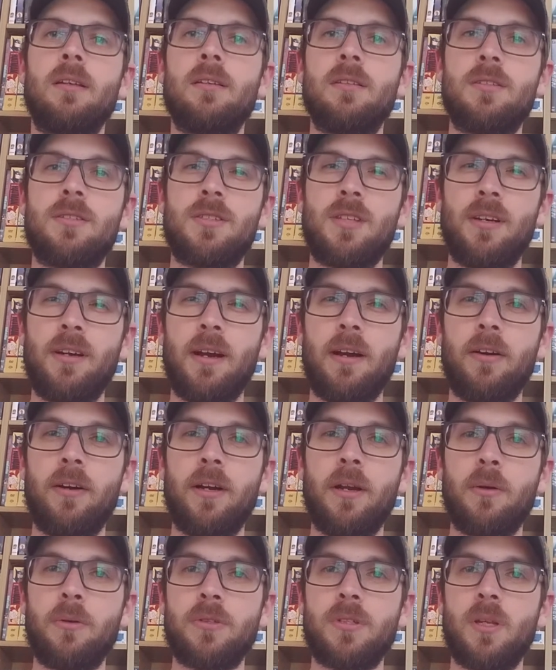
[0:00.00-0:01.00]

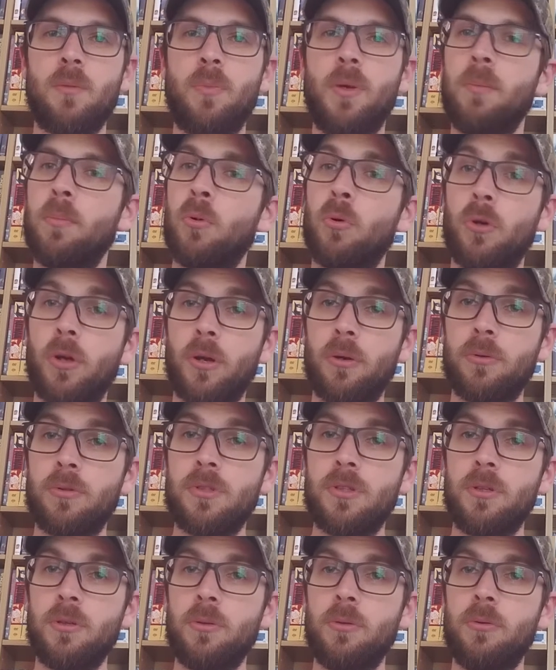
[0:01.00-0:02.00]
scenarios that people go
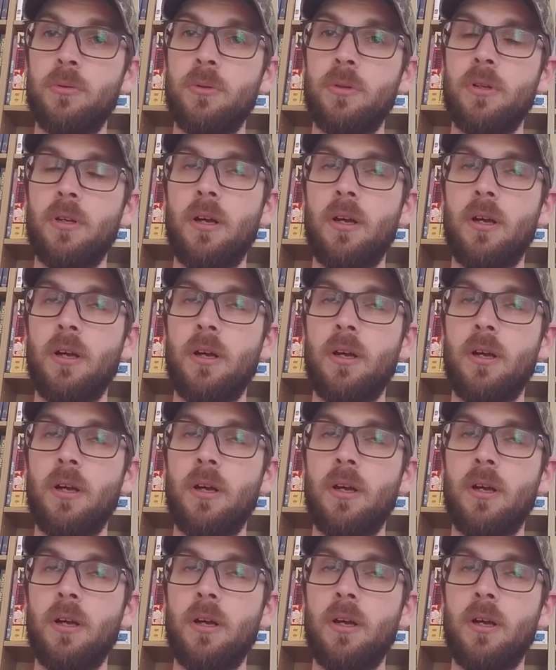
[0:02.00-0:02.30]
to.